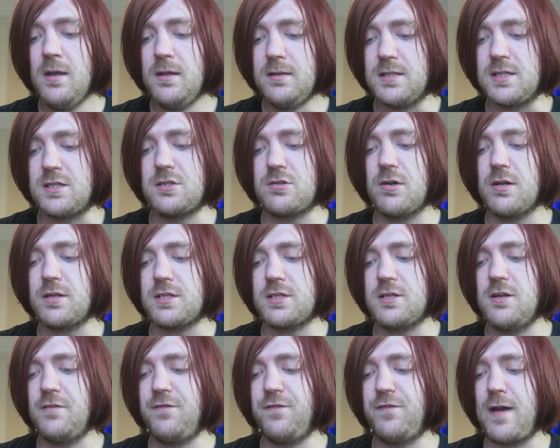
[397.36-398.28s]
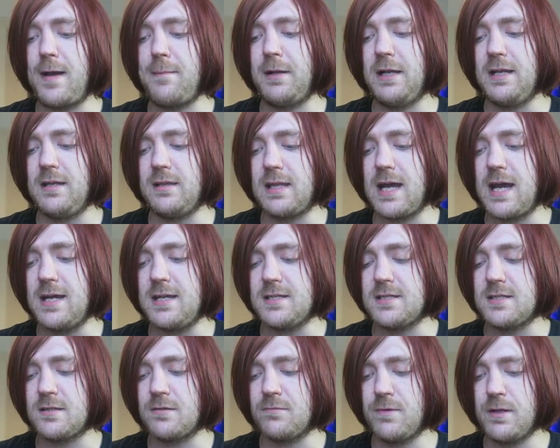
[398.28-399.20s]
Destruction of family, that
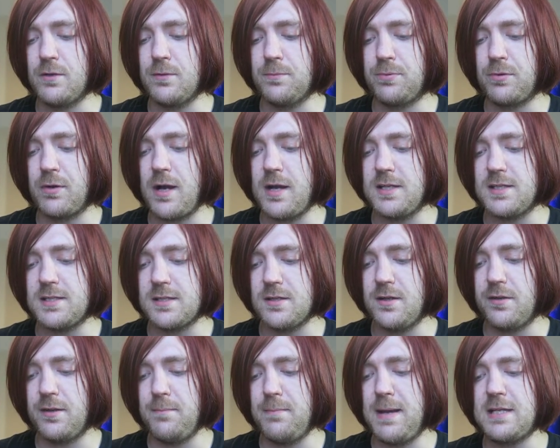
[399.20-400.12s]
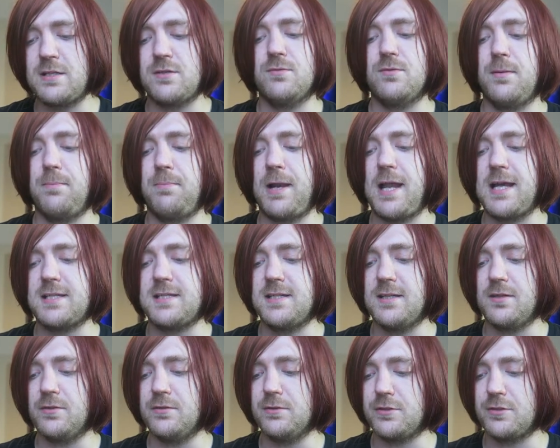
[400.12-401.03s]
is the real price, not the metal, the
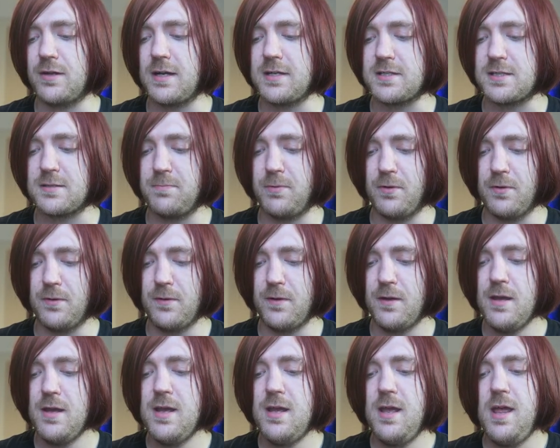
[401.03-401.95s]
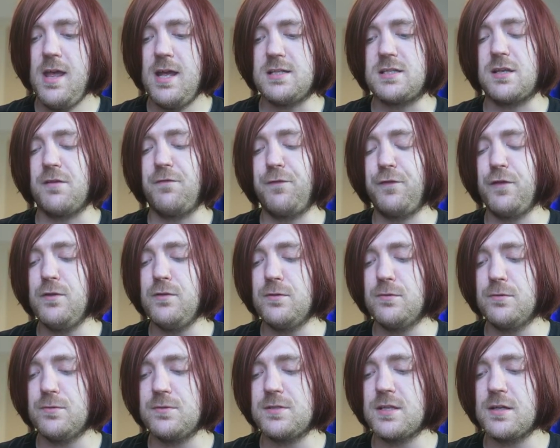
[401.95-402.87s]
plastic or transport. It's the
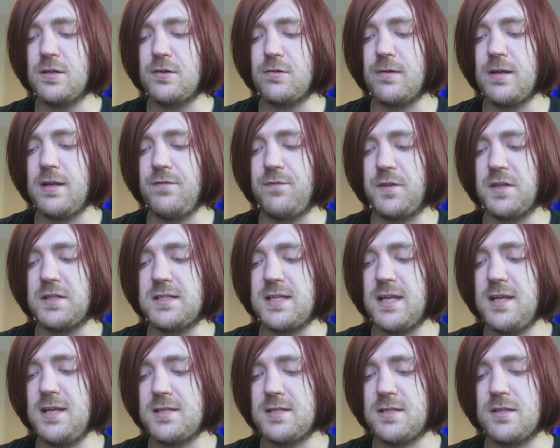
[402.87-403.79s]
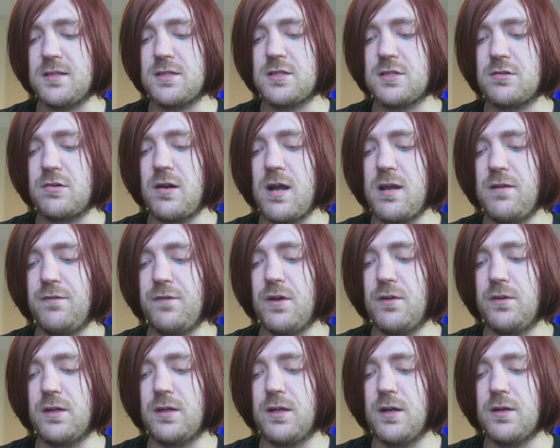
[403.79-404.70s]
funerals and grief, the tears and the strife,
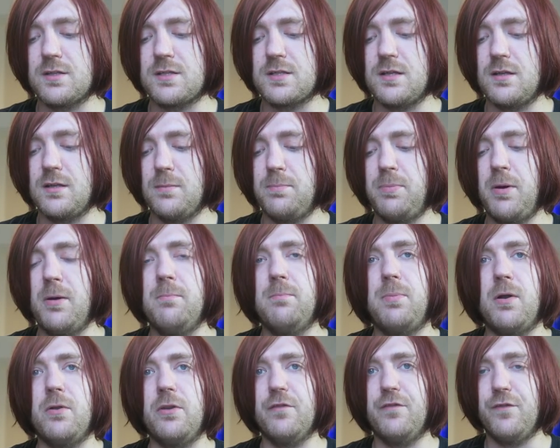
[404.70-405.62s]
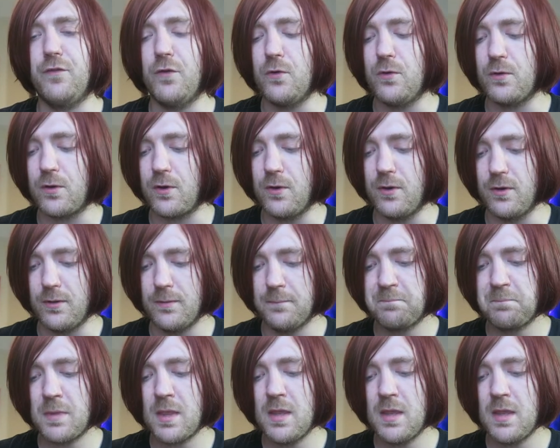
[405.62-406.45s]
not the cost at the pump on the forecourt.